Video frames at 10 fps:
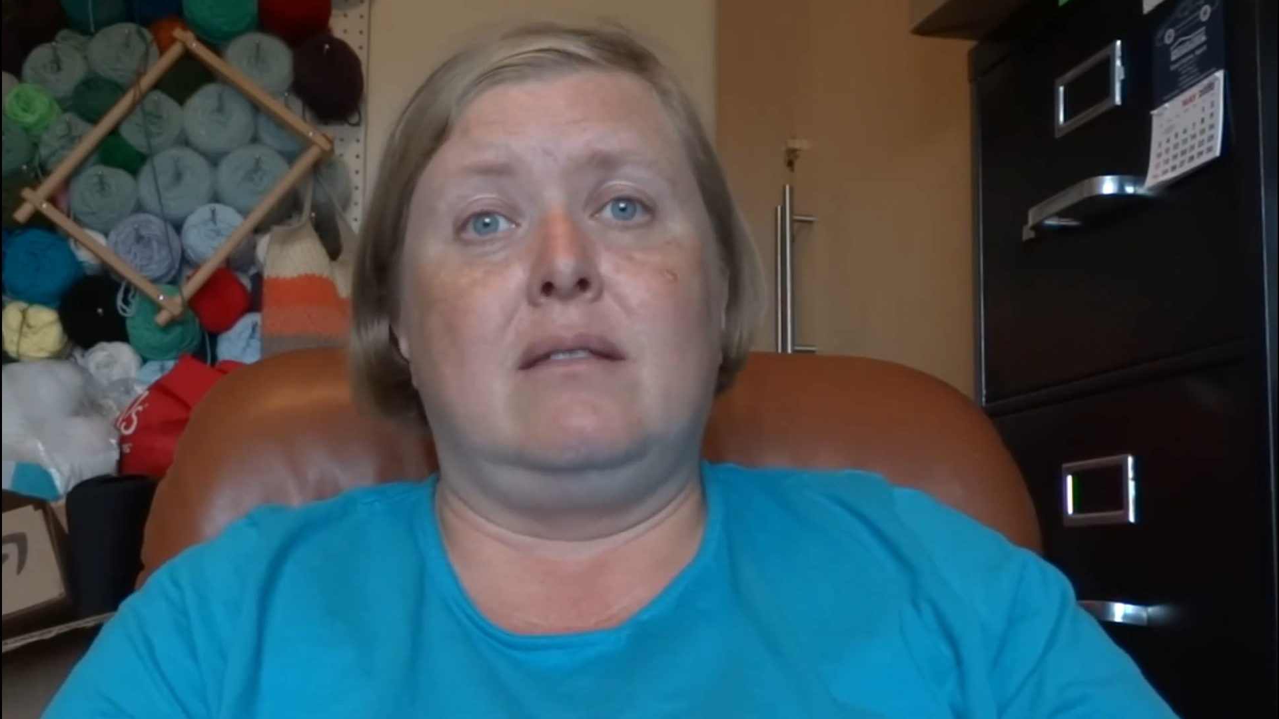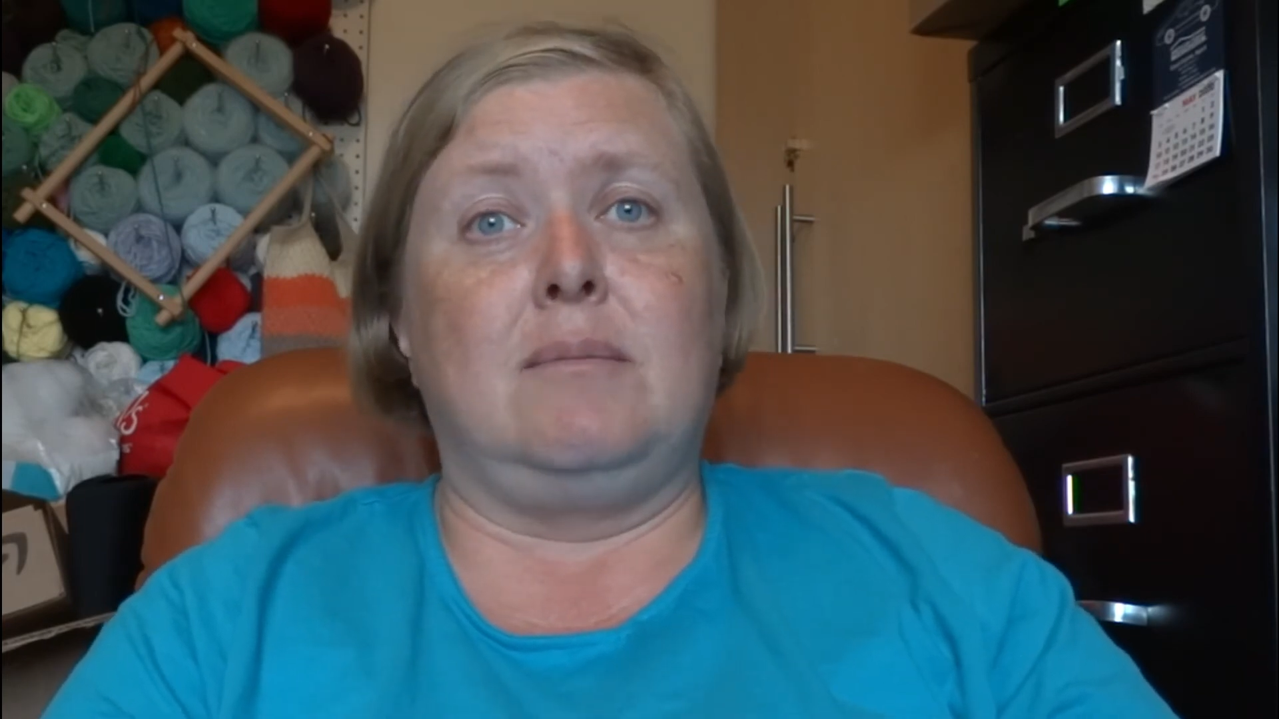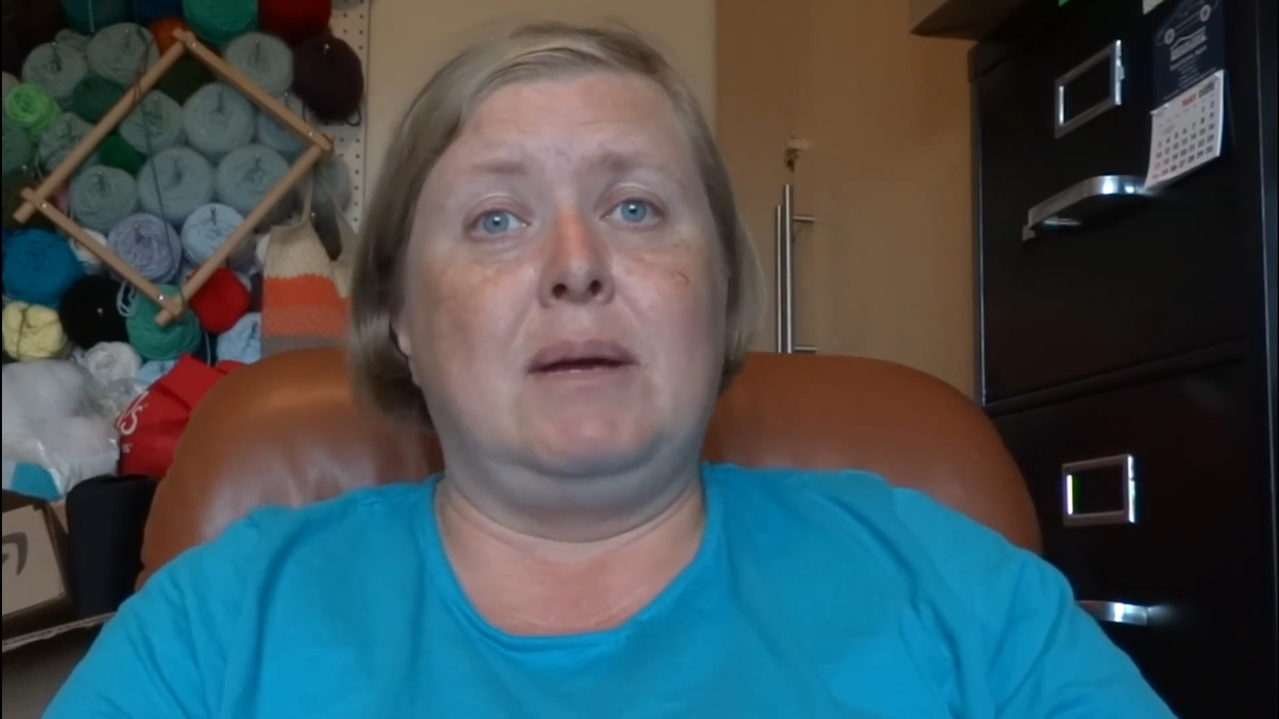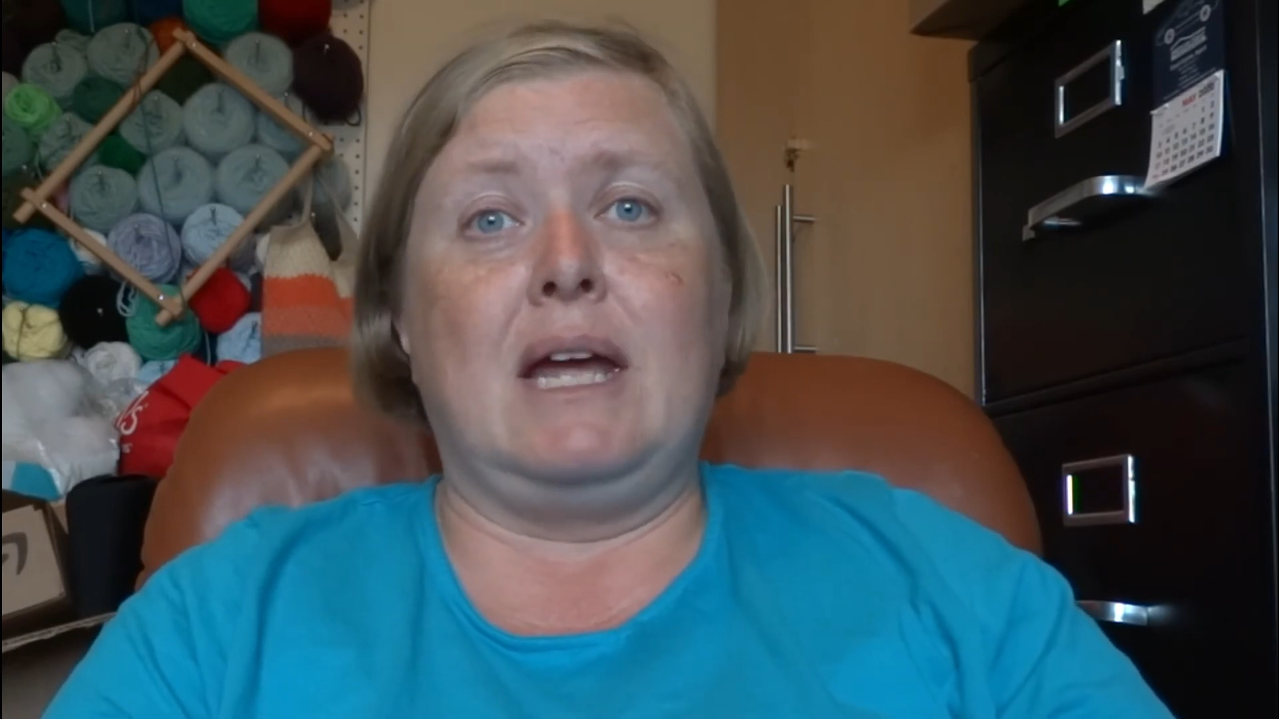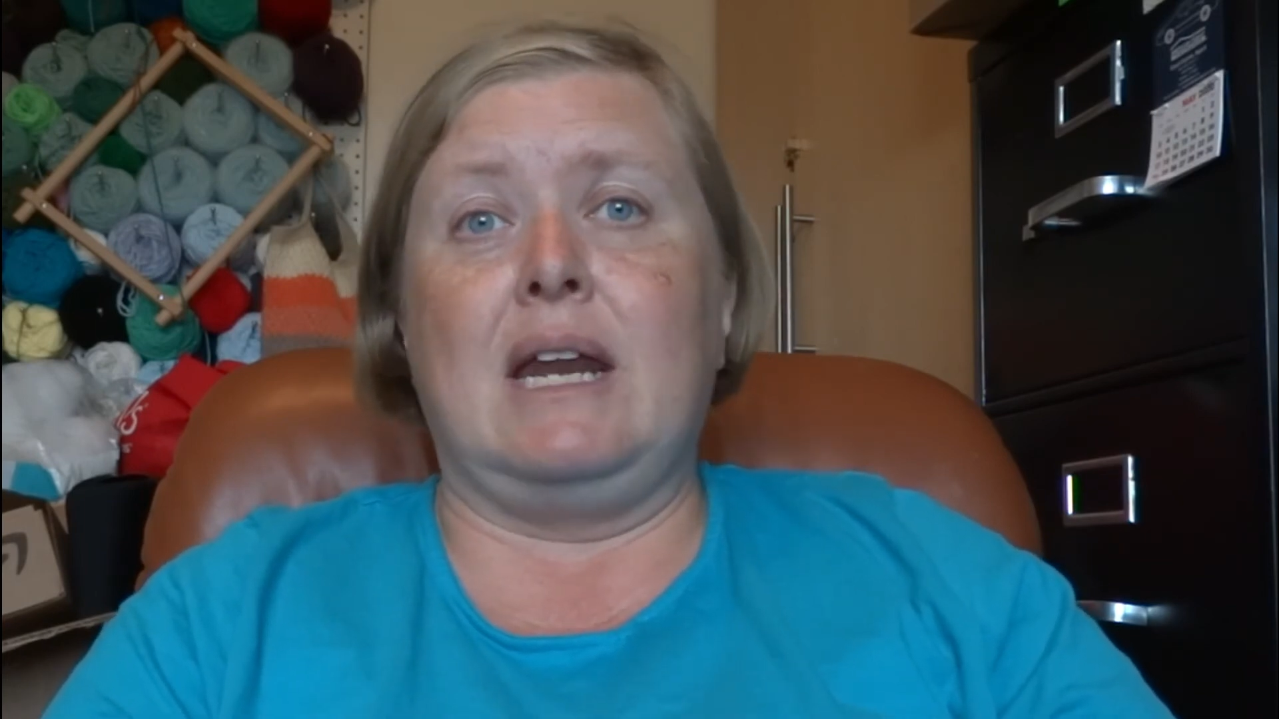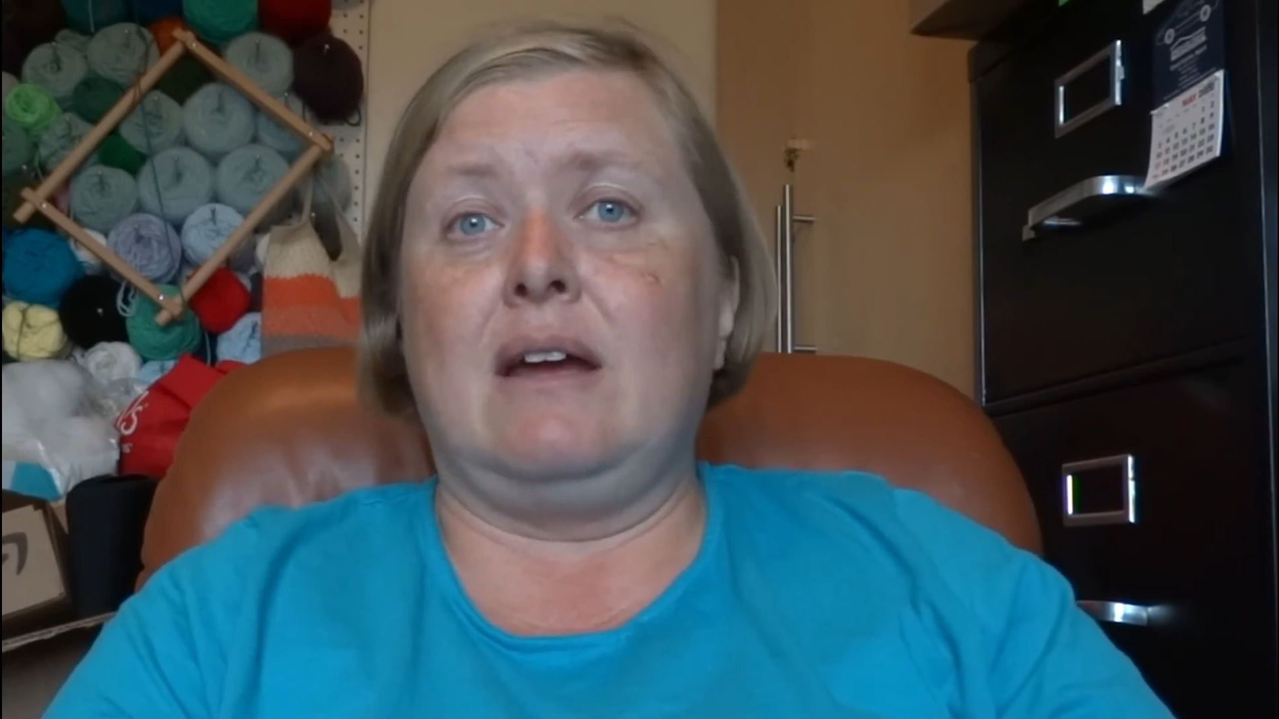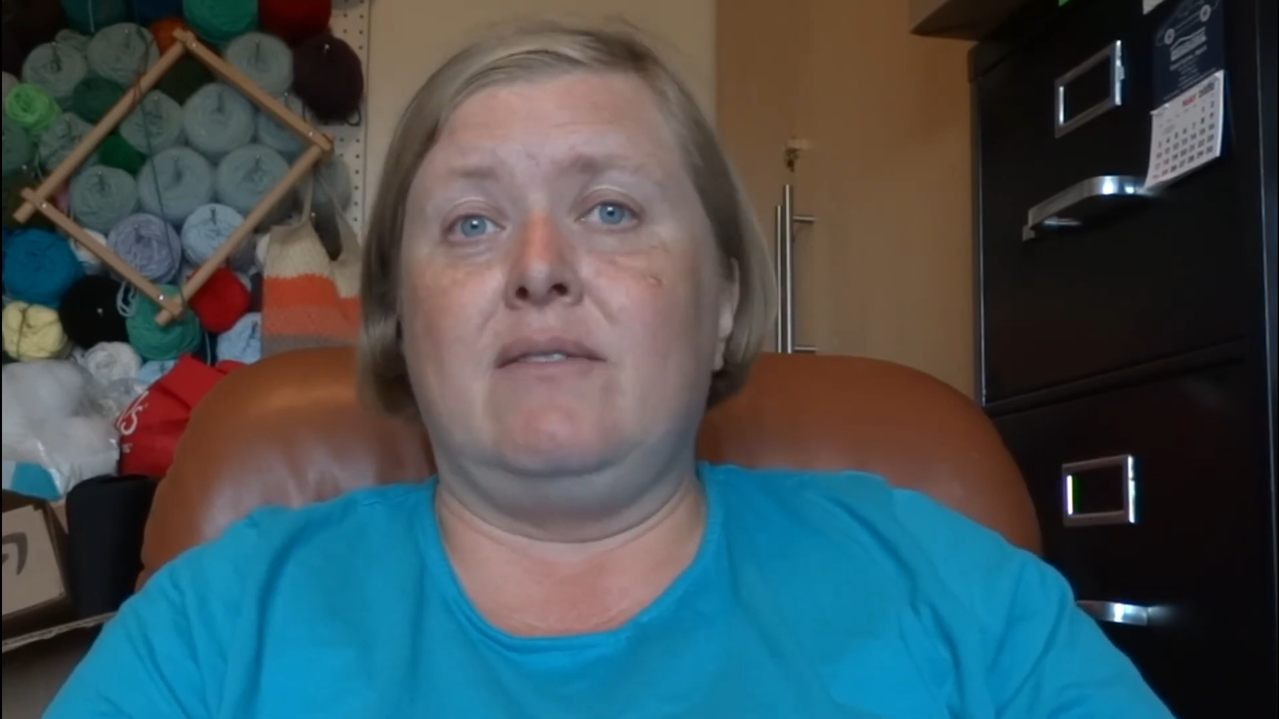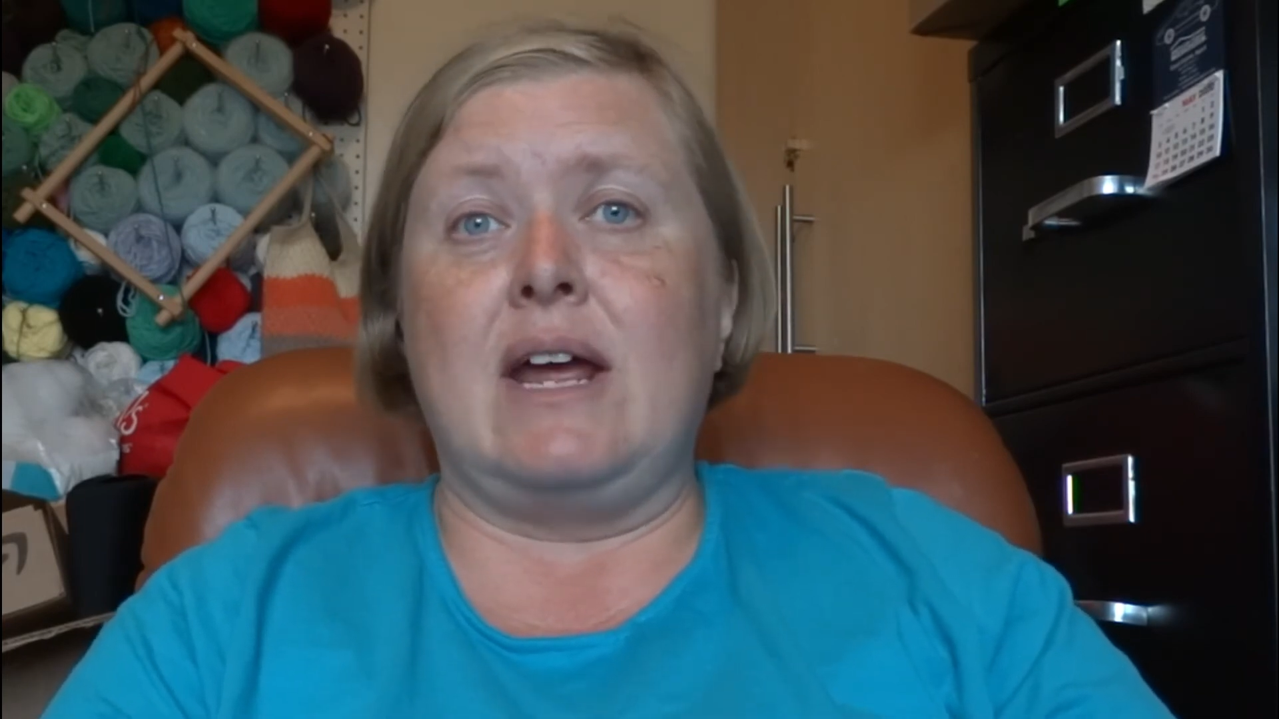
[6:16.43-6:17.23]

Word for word: the beginning of